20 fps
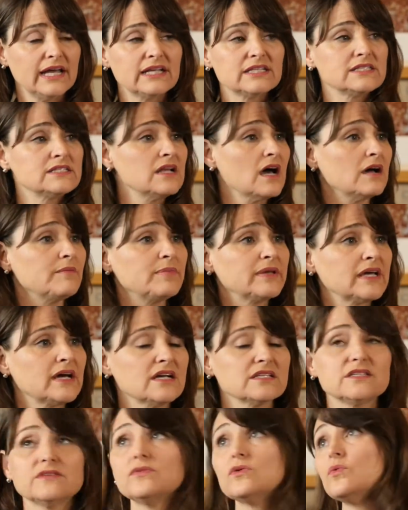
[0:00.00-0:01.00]
It's not
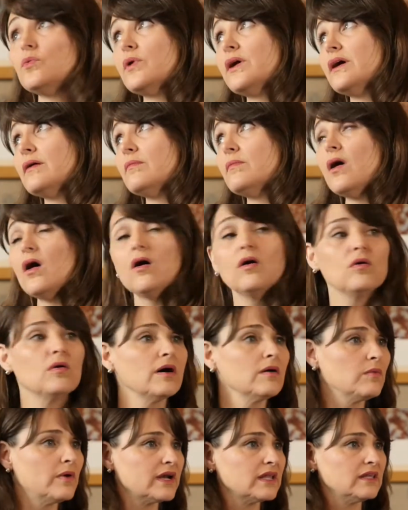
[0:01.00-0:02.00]
because of a whim. Oh,
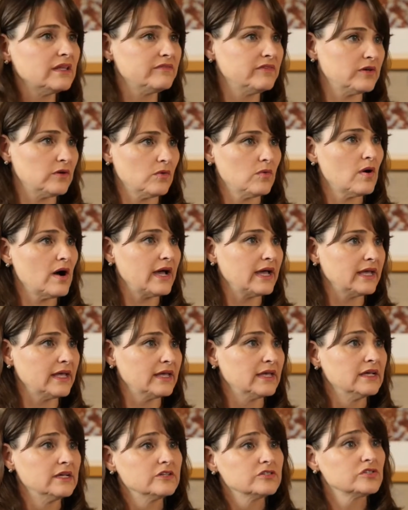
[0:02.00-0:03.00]
I want to live in
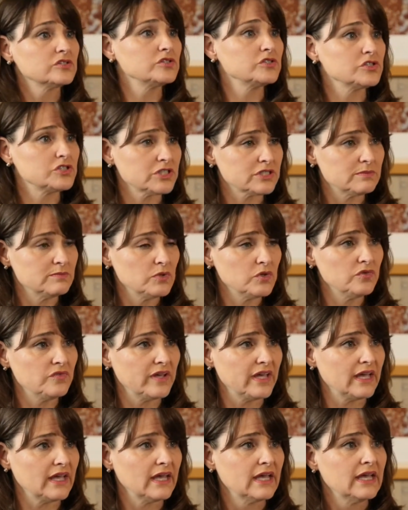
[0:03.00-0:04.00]
Hawaii. So you're just
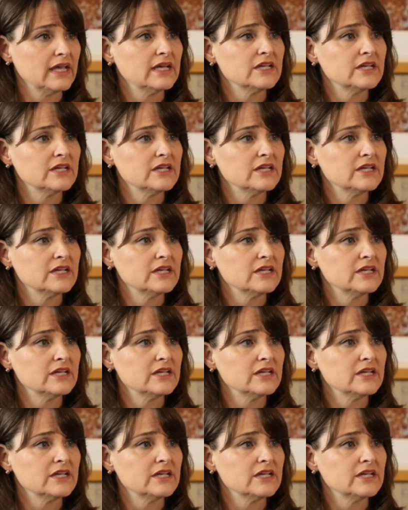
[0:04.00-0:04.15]
moving.